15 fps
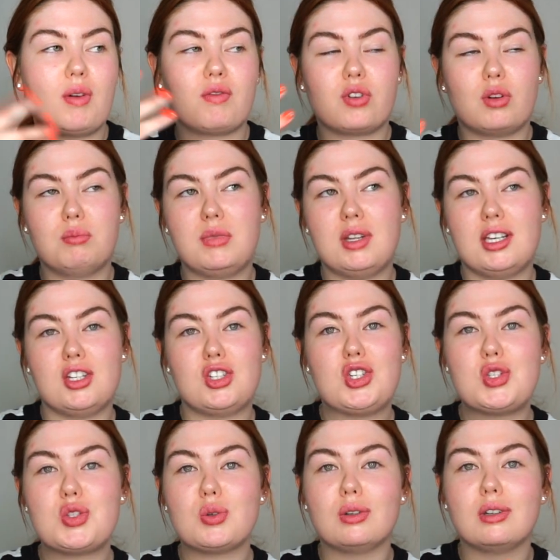went from there.
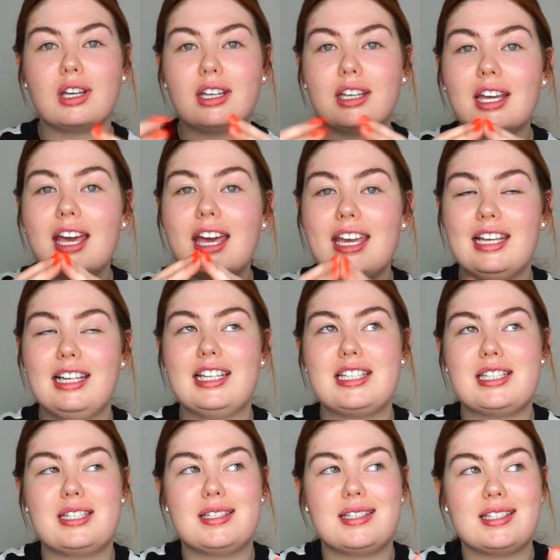She's done like
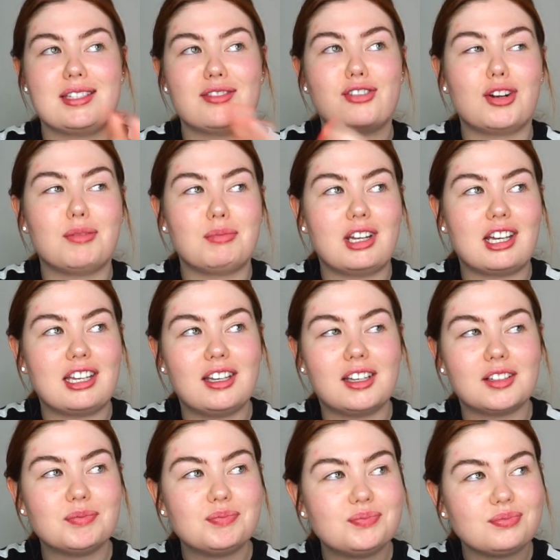A-listers from like